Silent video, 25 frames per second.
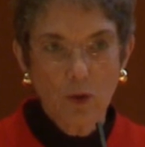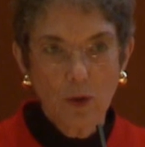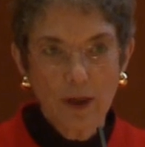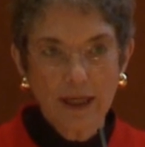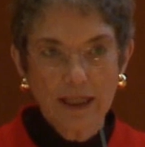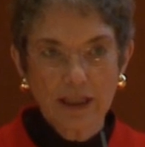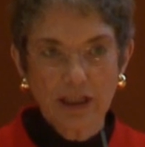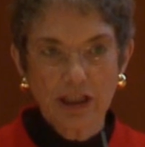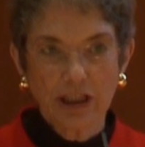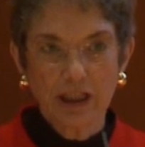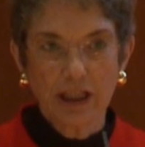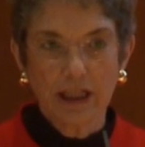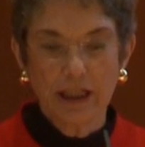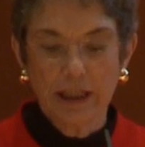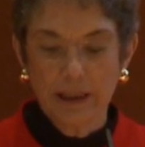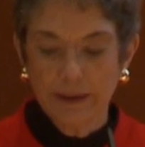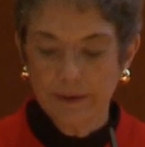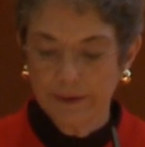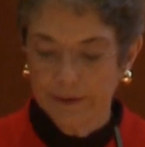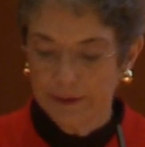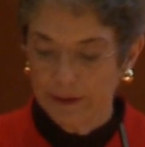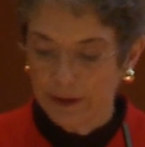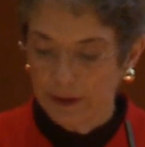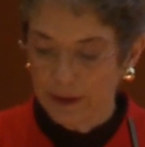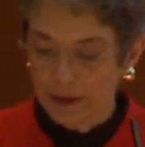
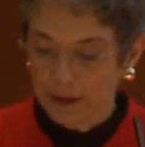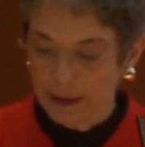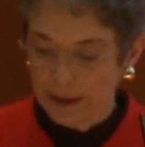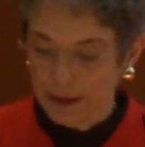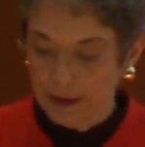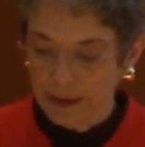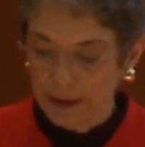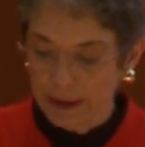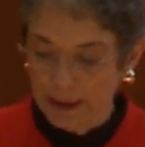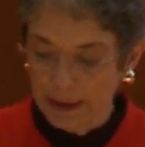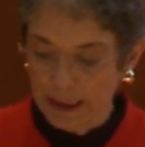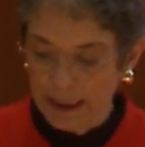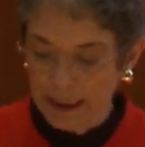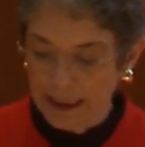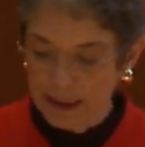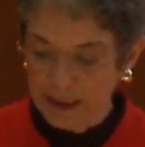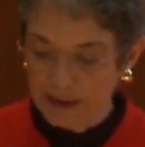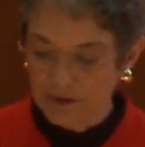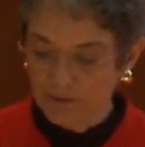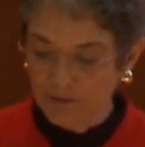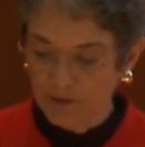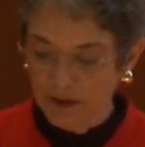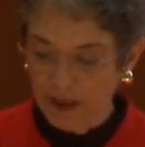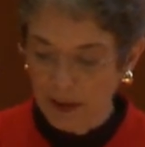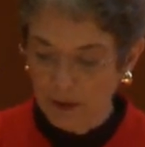question uh,
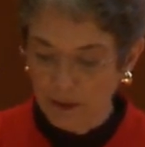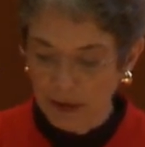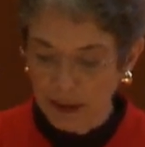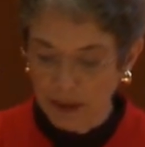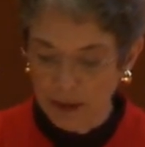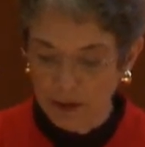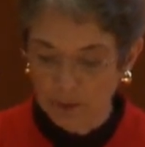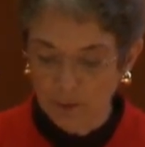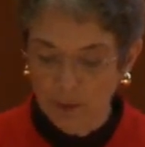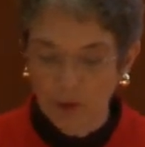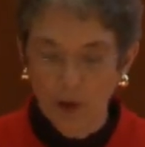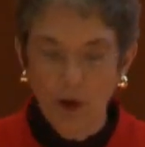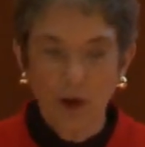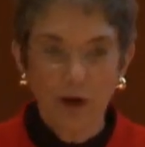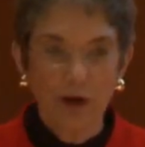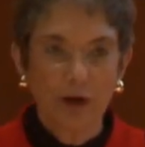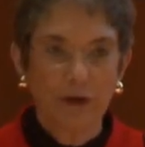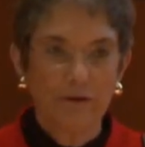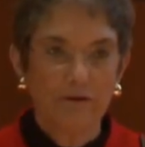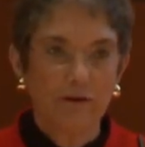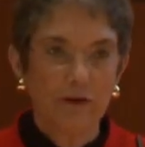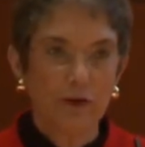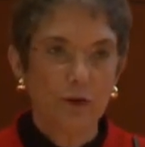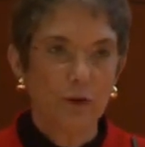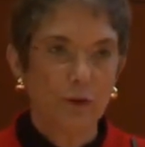is found in a
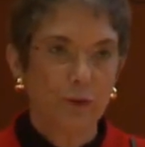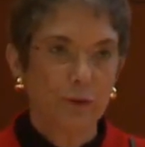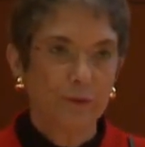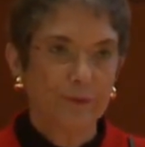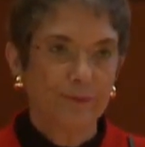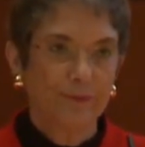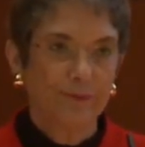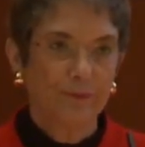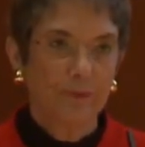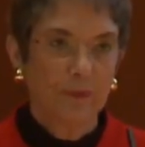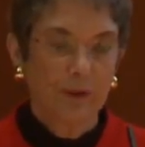broader view,